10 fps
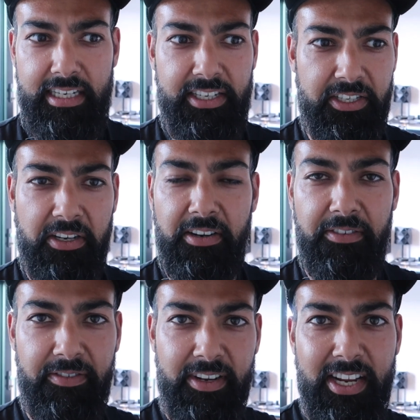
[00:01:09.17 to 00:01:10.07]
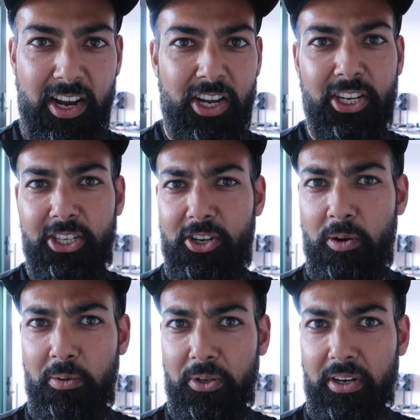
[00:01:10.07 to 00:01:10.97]
It just kind of
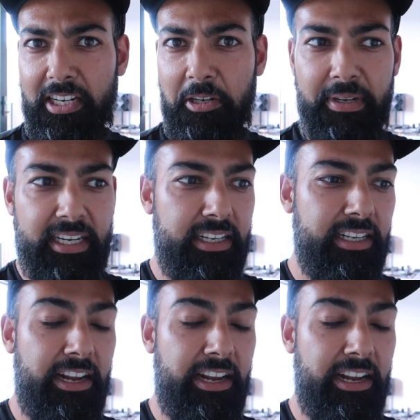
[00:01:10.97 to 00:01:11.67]
snowballed on a little bit.